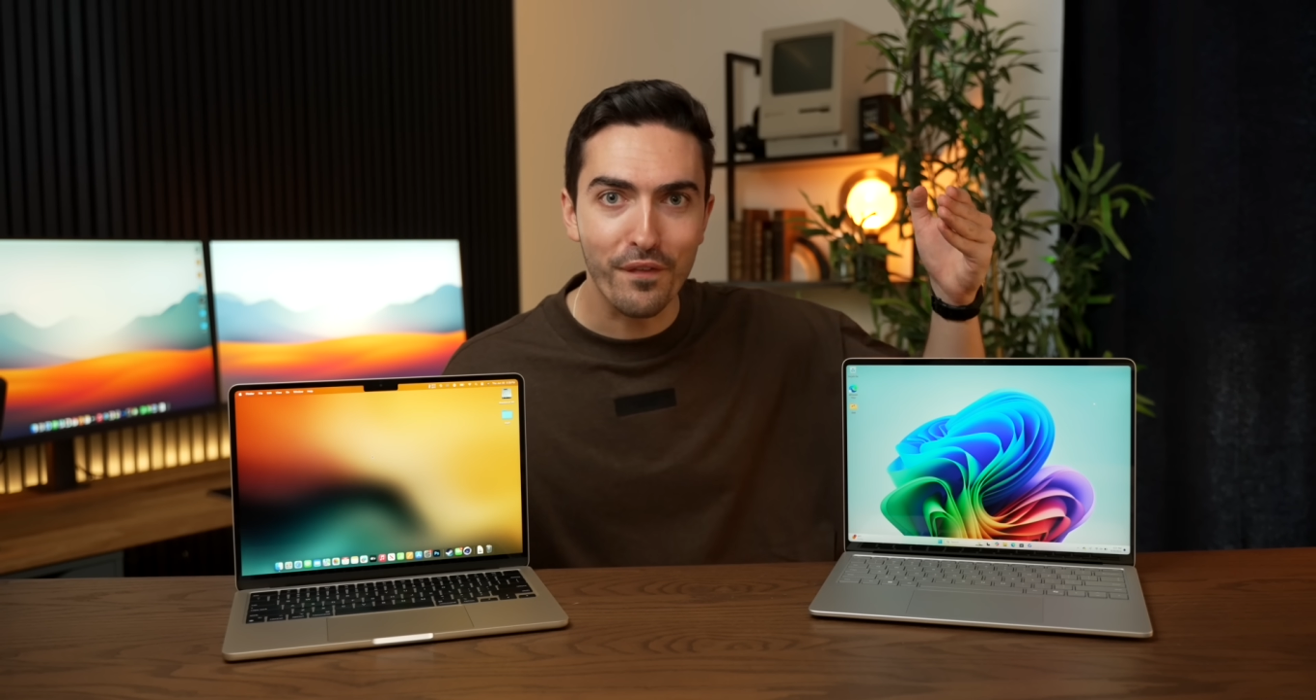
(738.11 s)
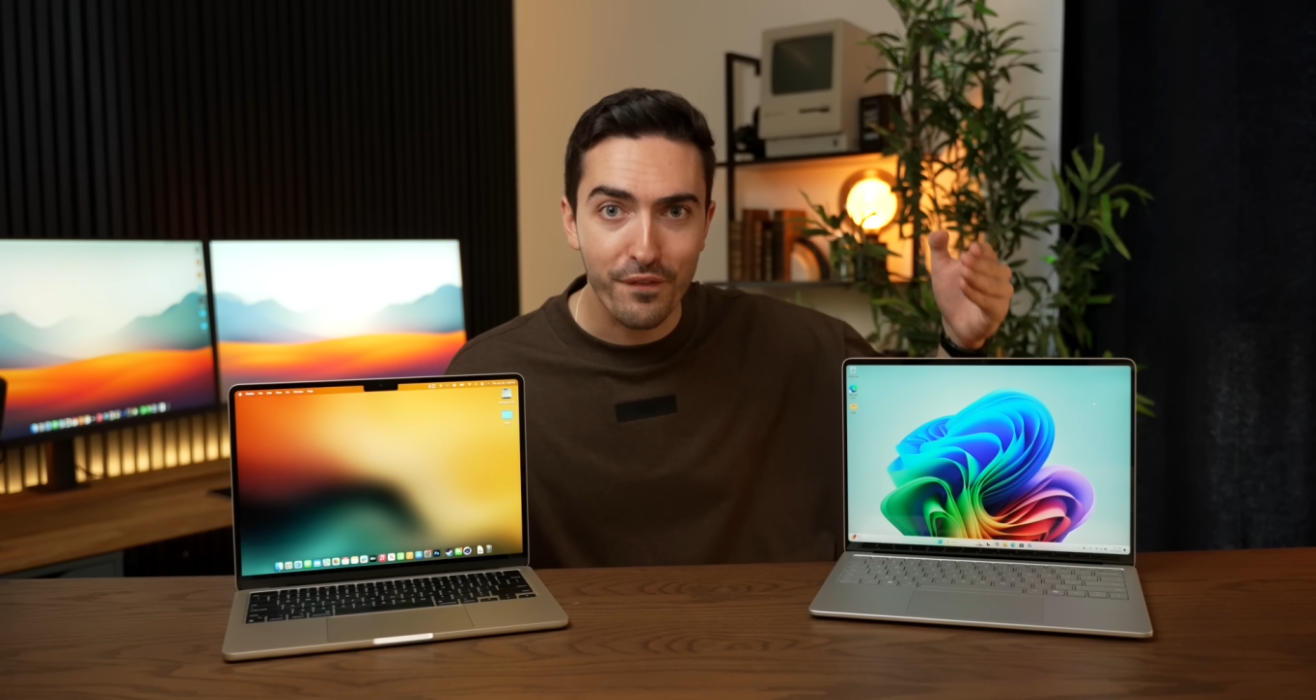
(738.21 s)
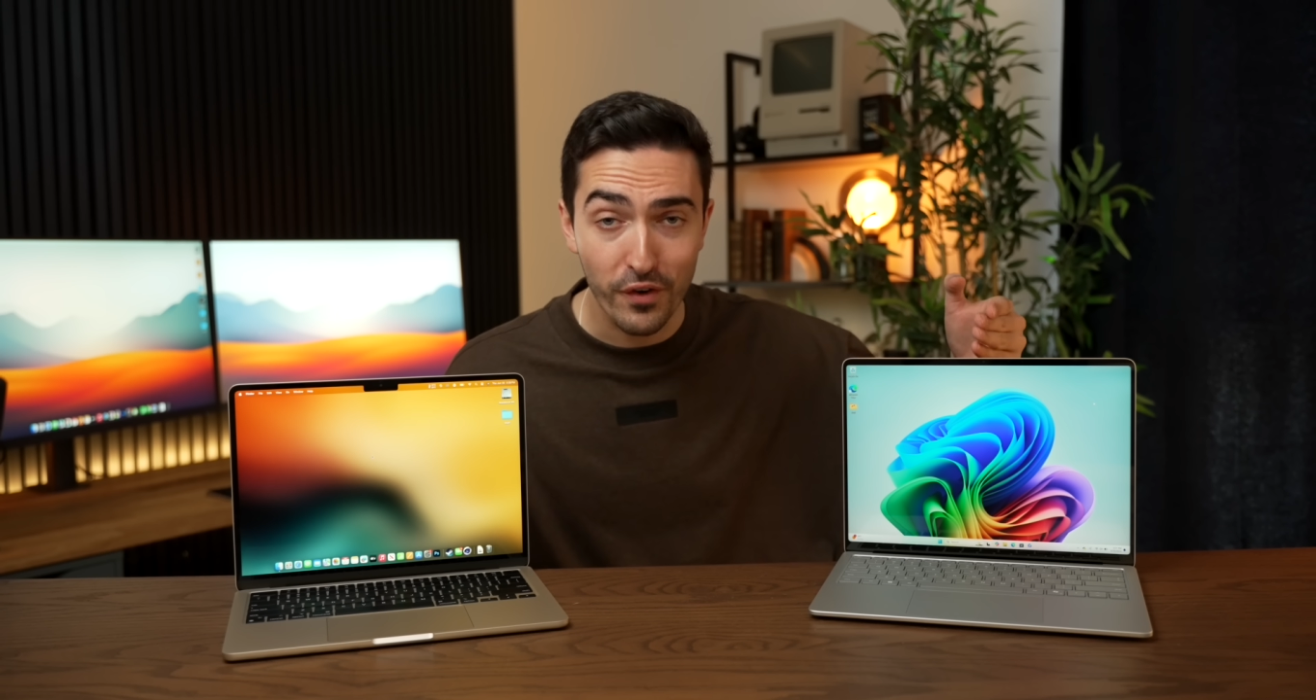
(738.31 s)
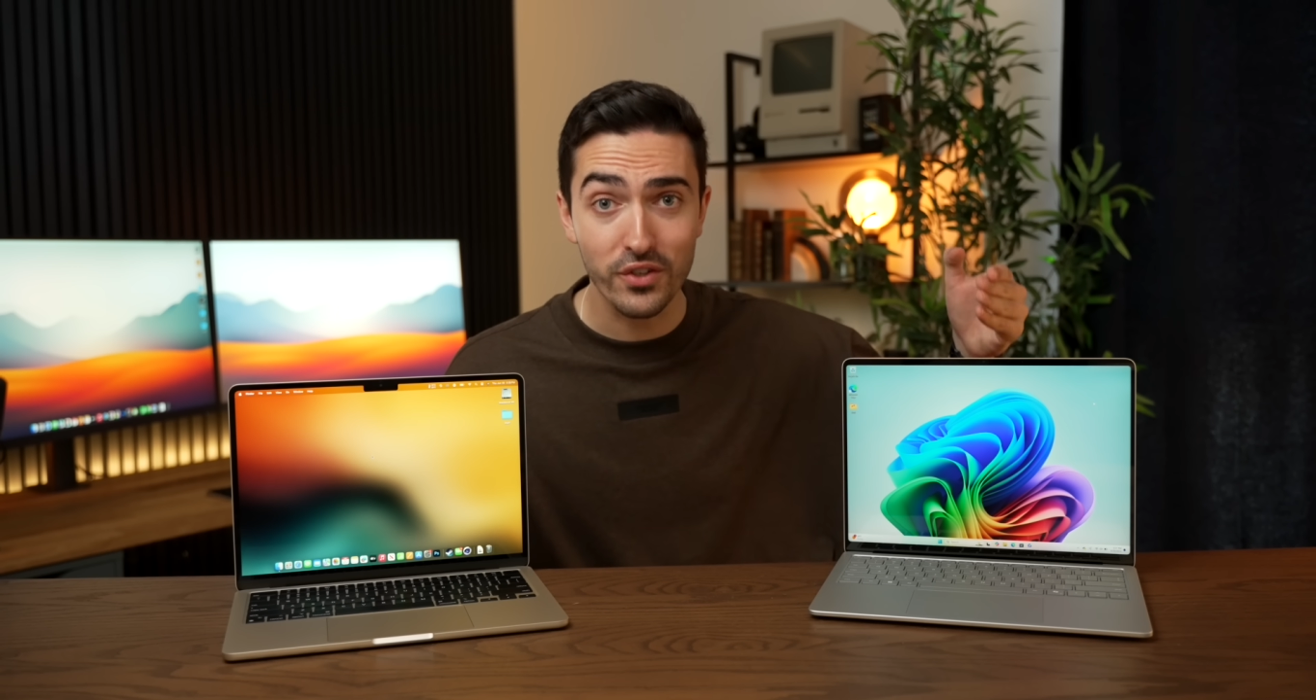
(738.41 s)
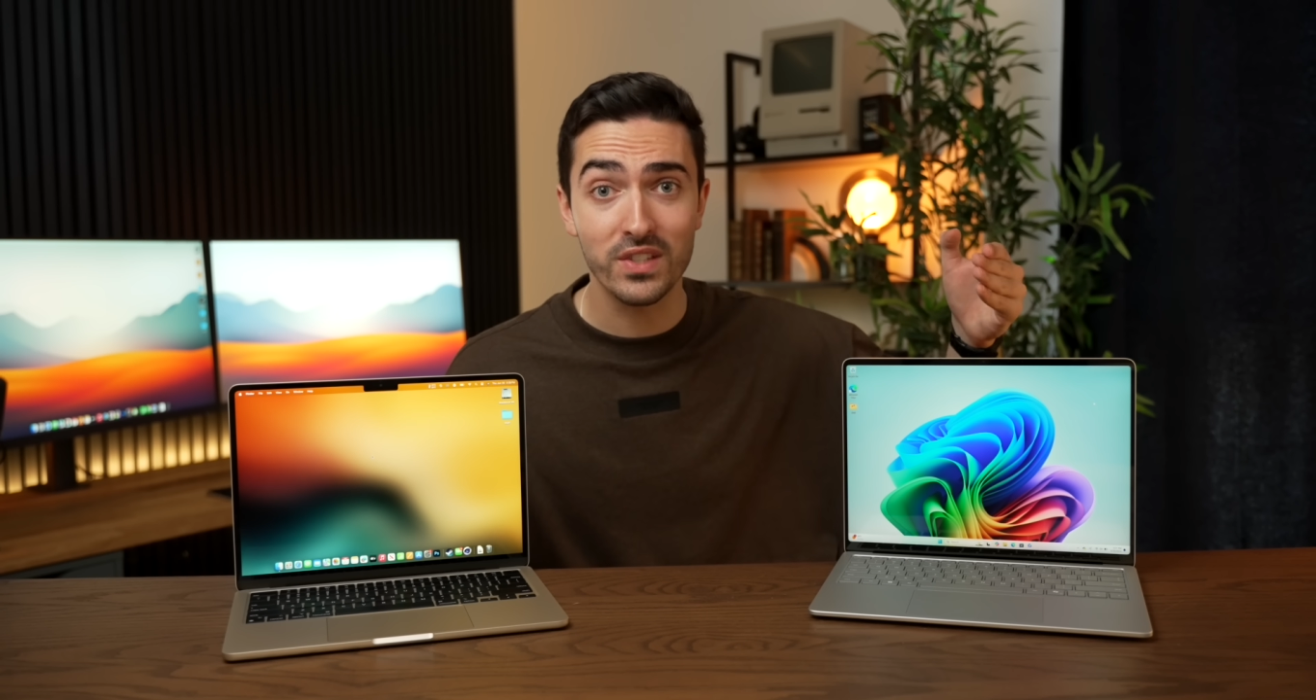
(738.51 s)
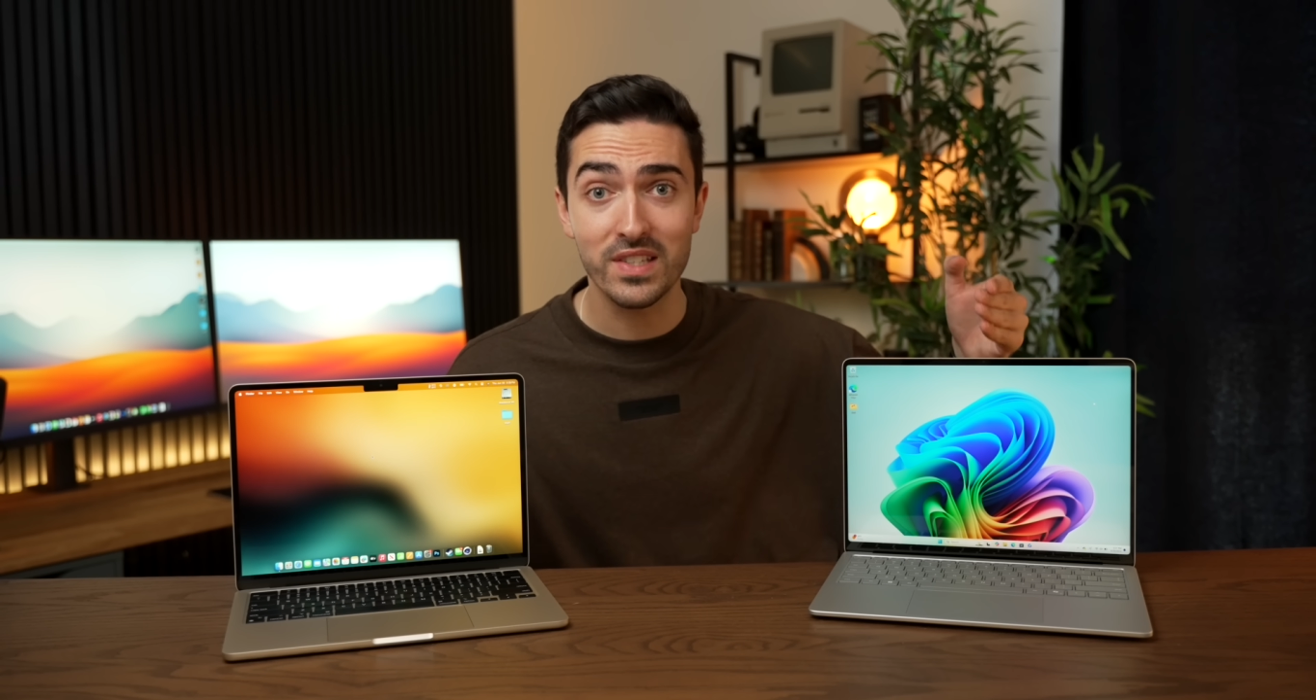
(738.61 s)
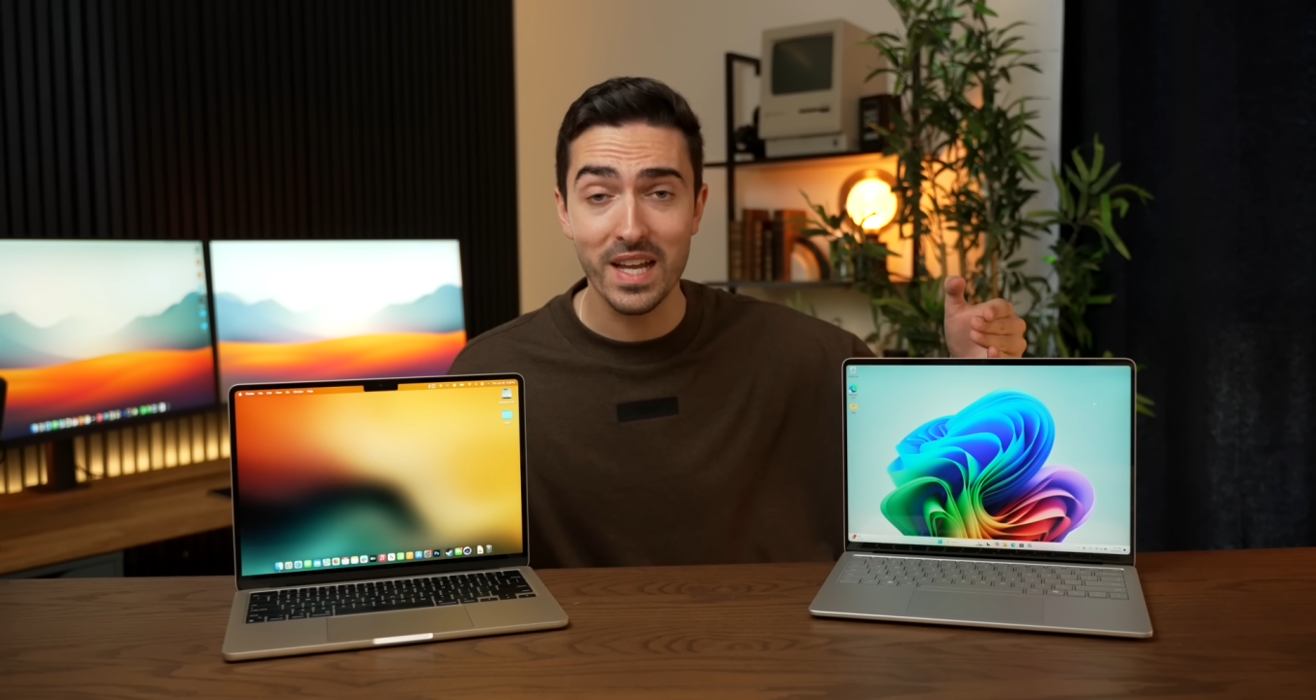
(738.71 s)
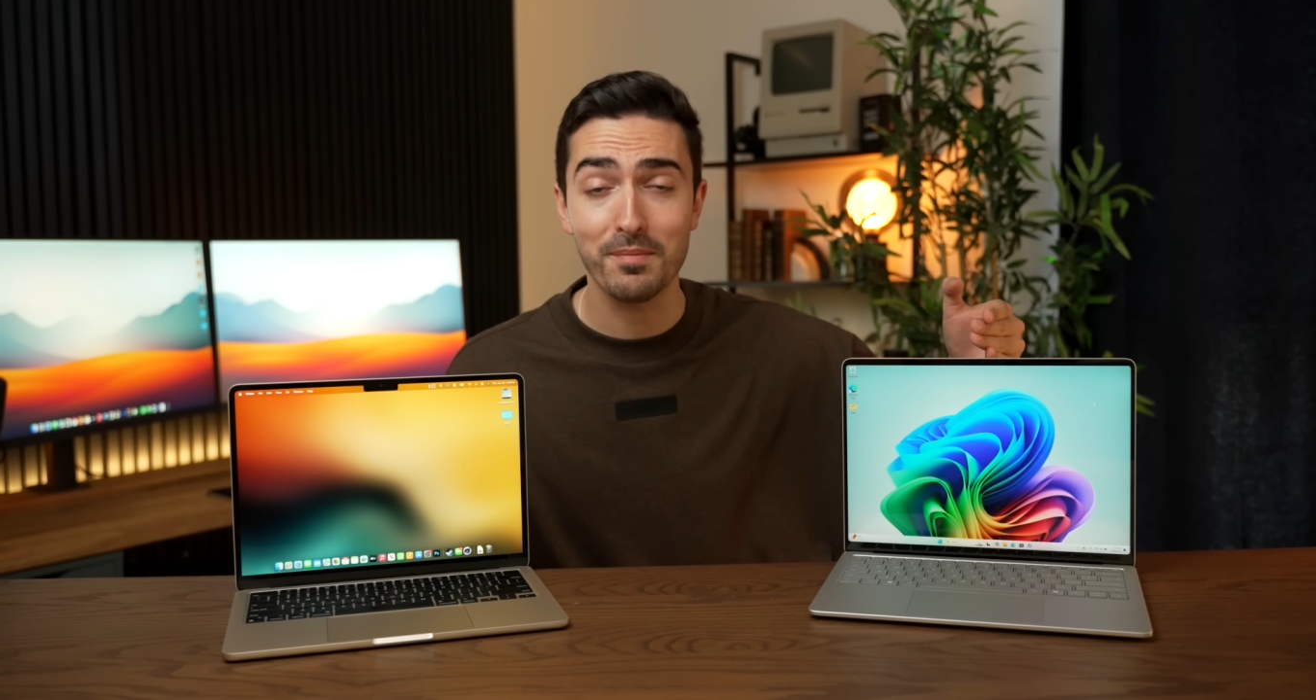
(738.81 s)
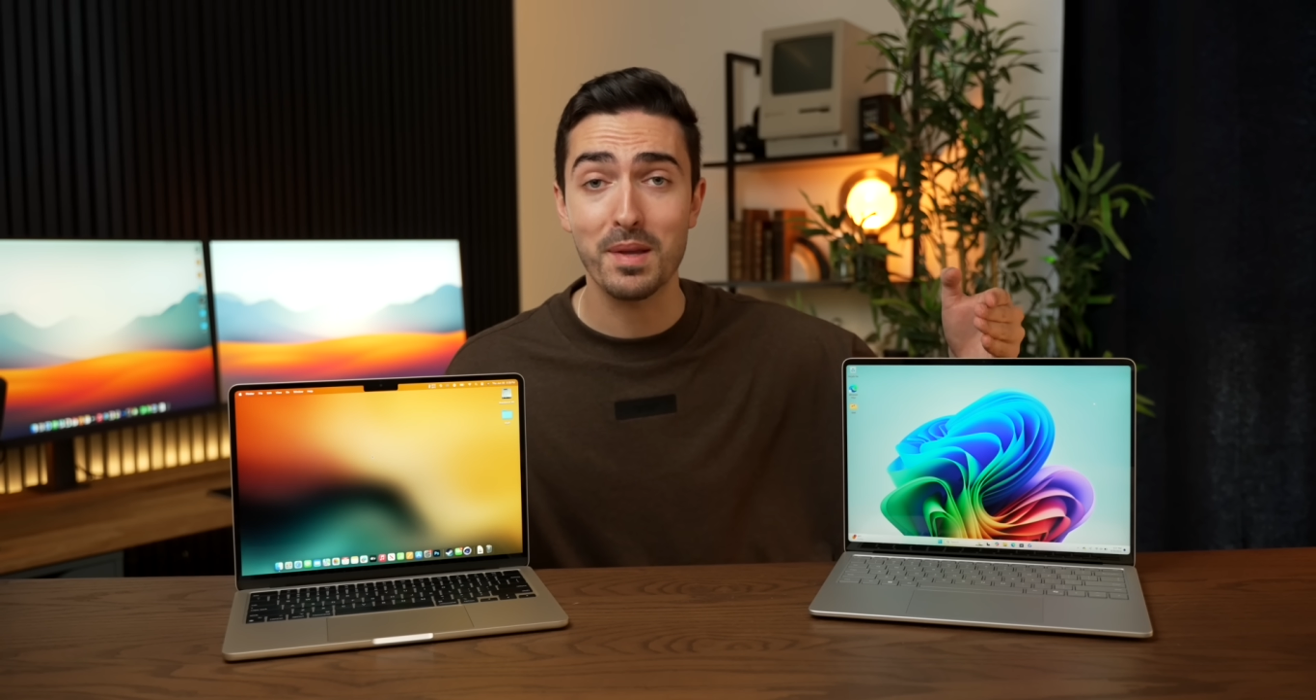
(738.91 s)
first attempt